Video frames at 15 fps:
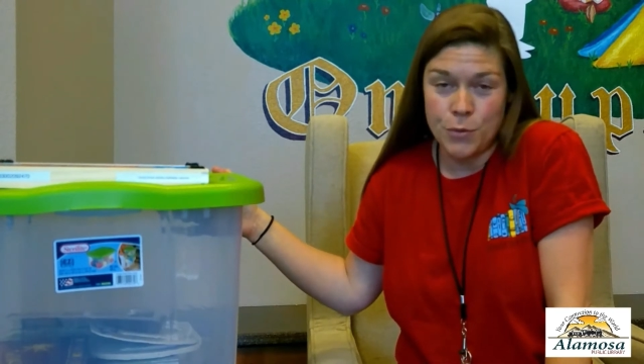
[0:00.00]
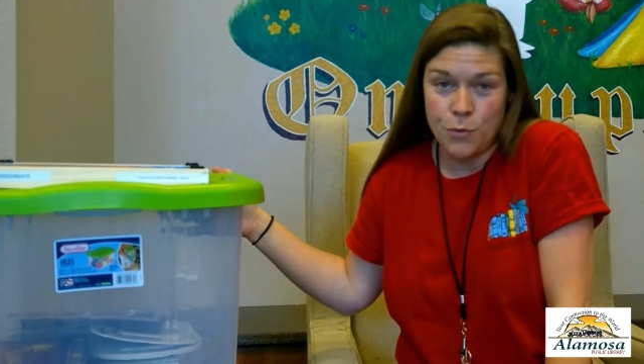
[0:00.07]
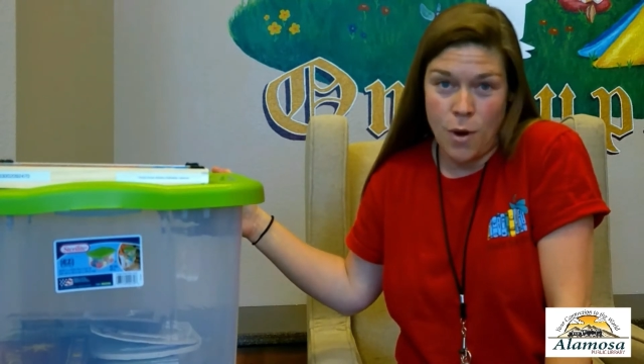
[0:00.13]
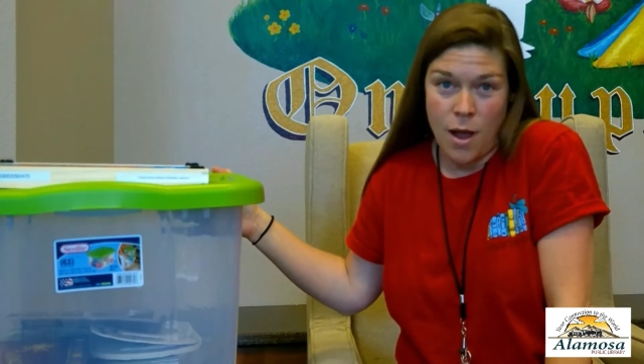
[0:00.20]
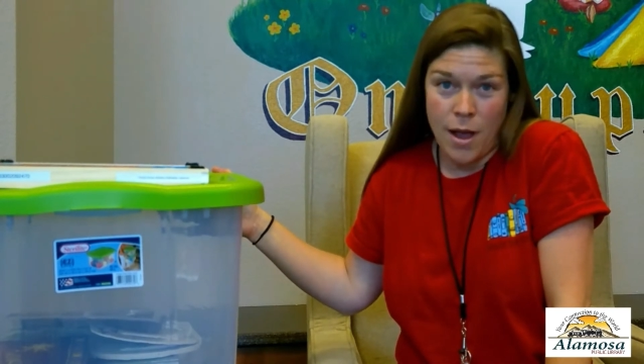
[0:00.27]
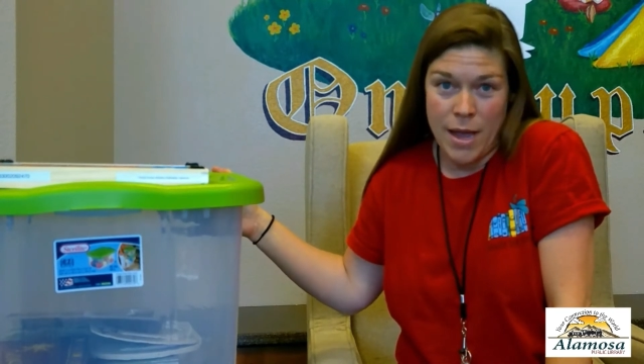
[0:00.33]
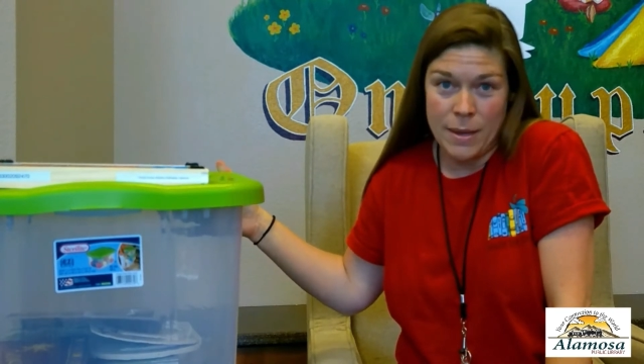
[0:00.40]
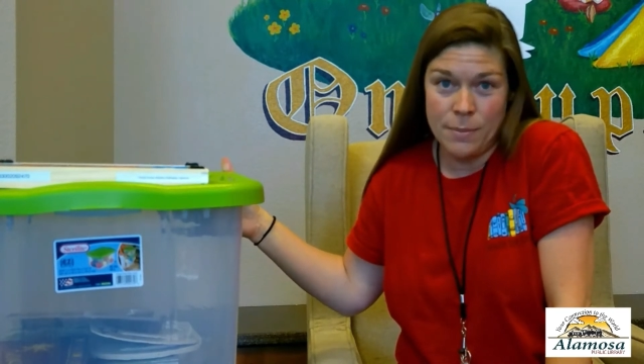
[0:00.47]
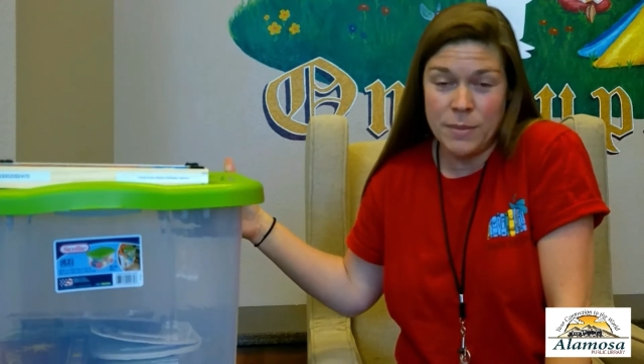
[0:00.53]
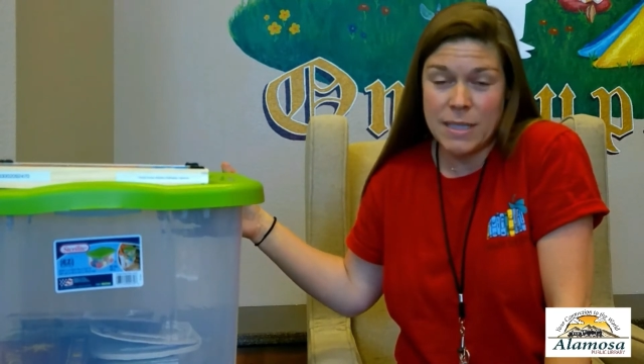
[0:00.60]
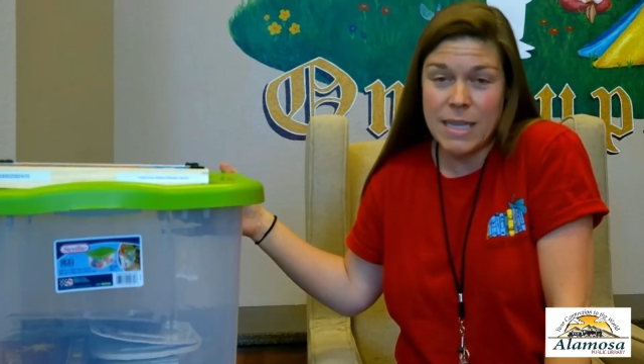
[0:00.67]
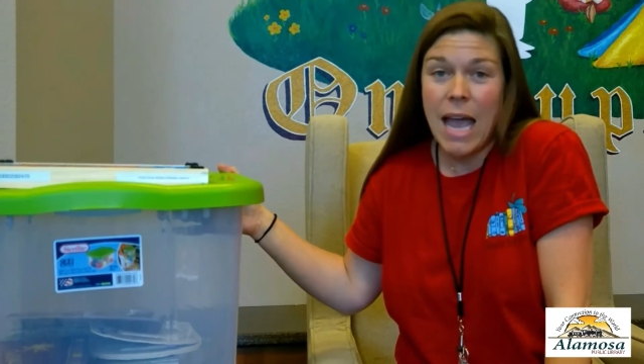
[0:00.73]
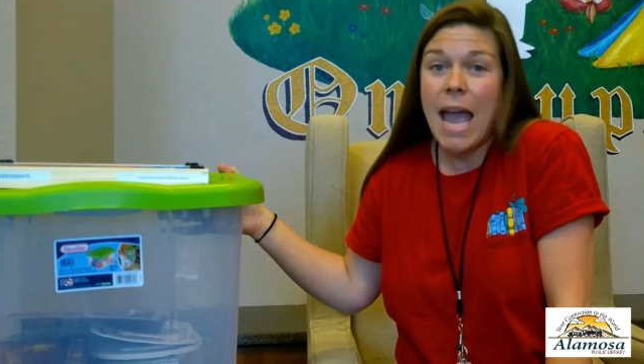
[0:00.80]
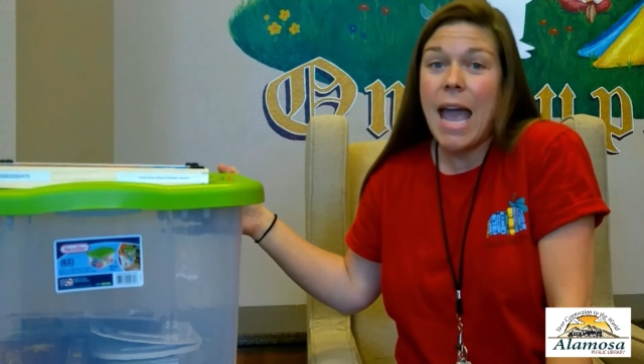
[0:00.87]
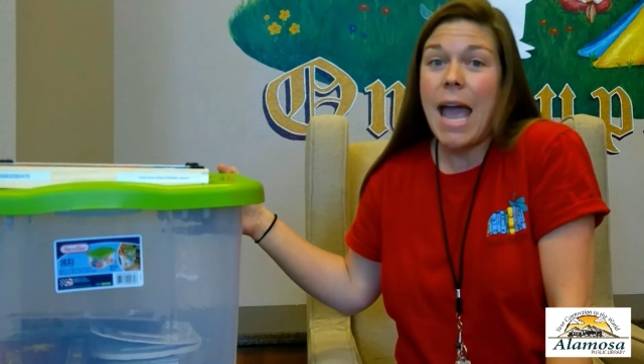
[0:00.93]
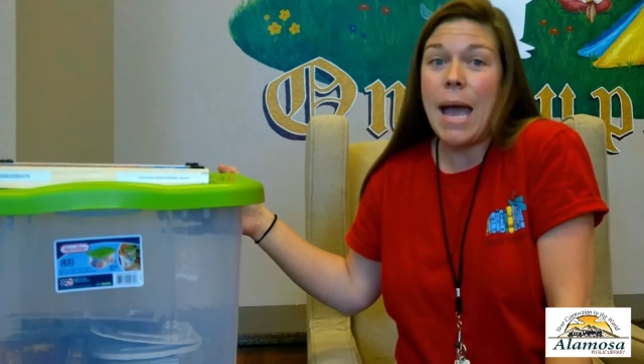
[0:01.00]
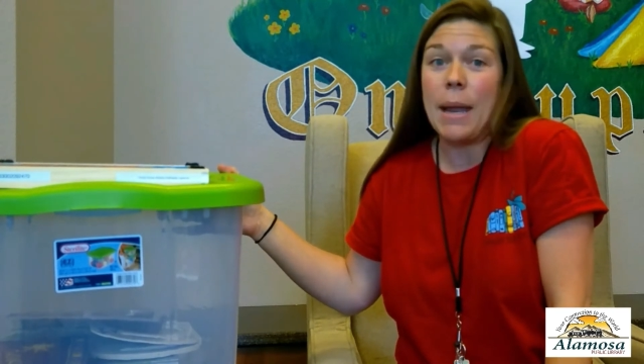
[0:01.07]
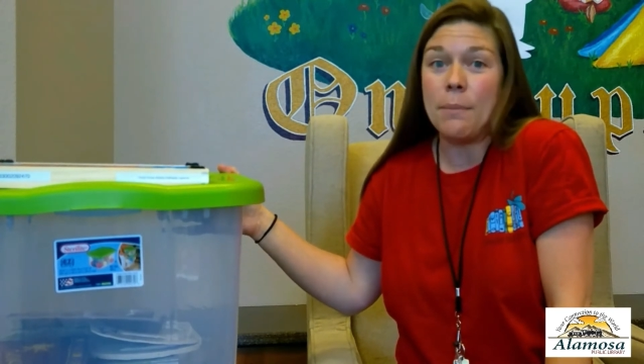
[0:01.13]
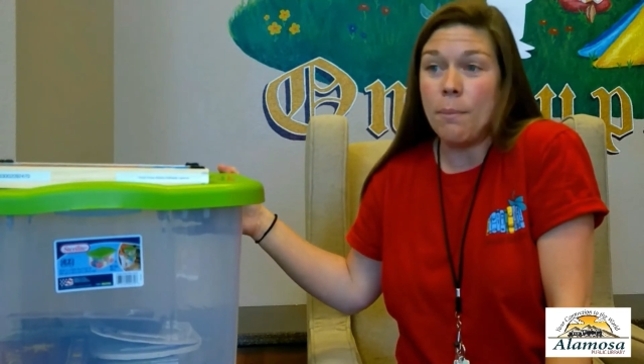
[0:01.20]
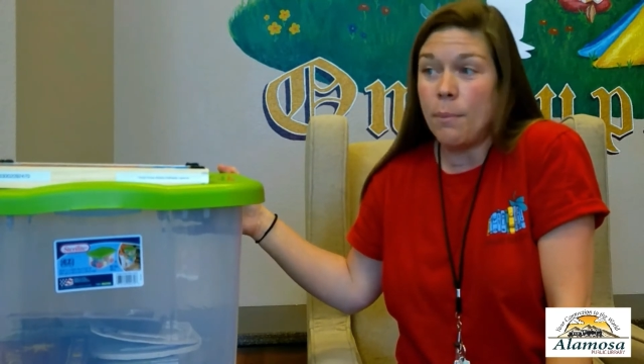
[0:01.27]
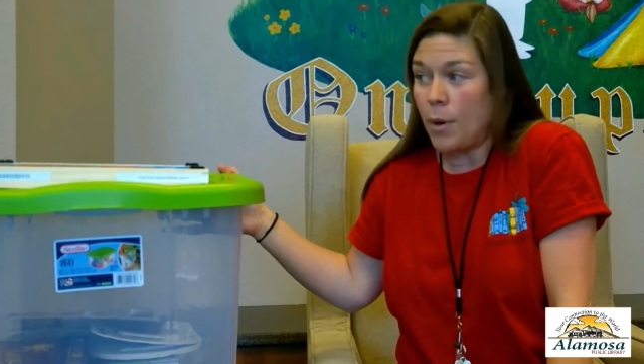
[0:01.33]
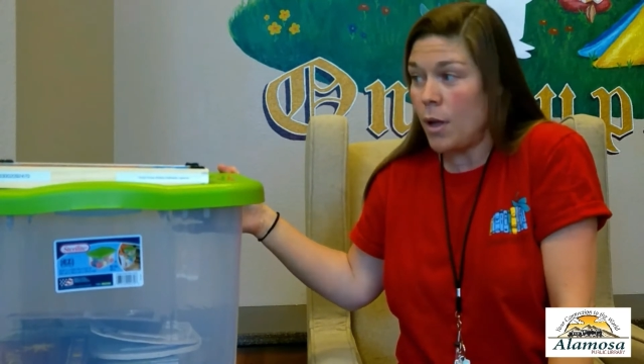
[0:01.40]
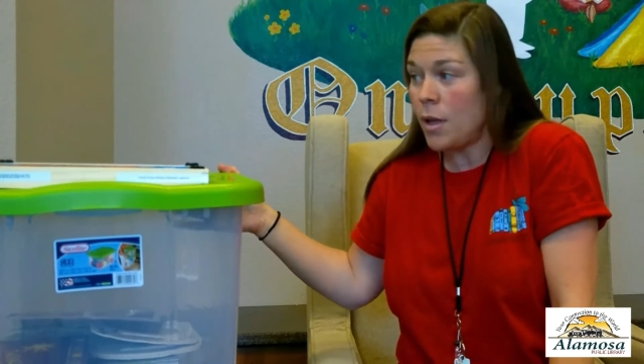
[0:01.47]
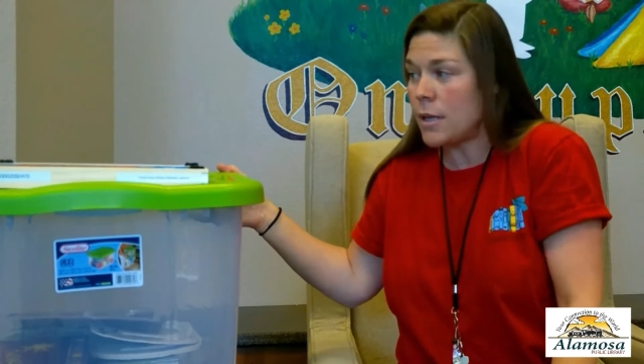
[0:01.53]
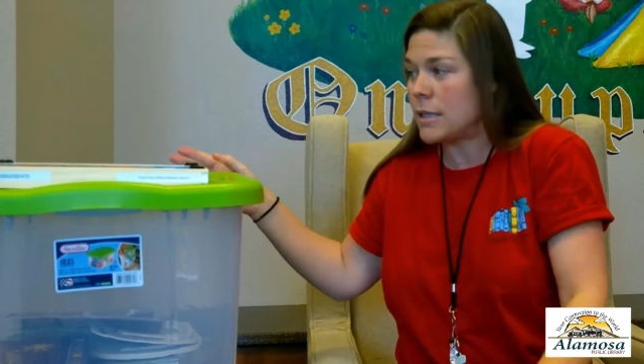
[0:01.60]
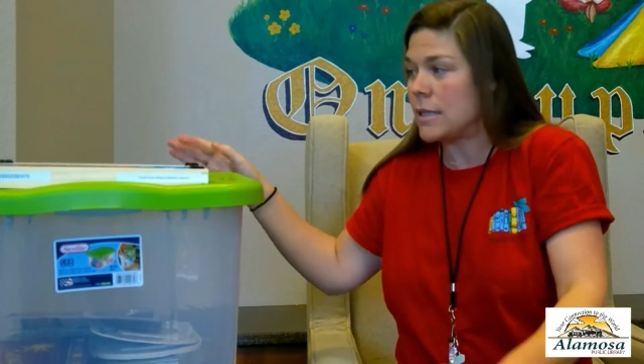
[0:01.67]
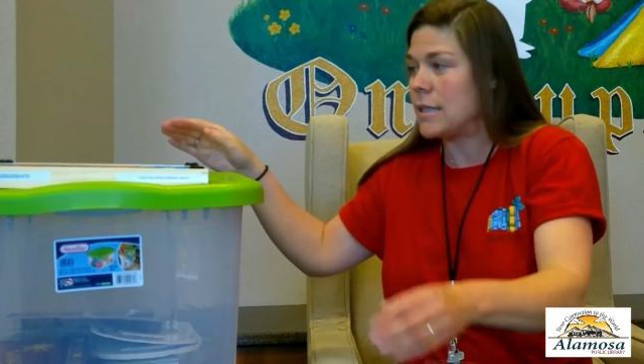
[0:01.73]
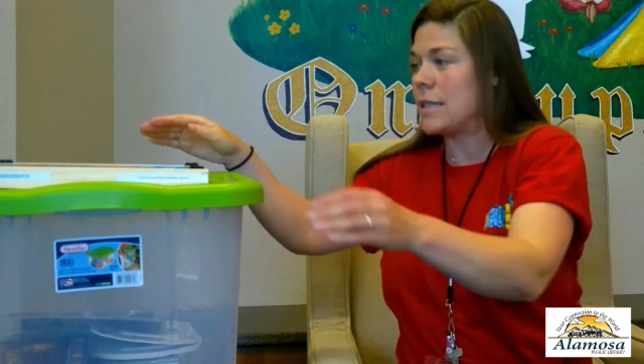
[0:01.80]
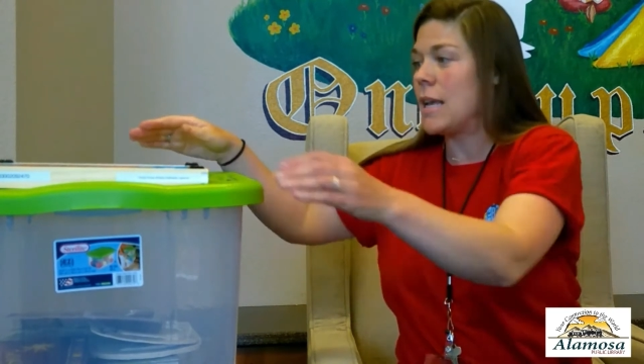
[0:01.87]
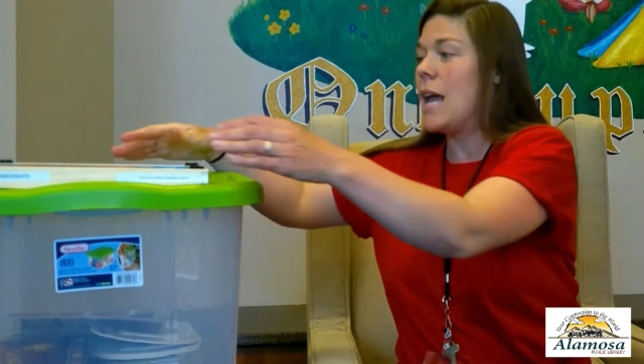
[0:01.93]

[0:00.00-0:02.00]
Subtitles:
rhymes and books,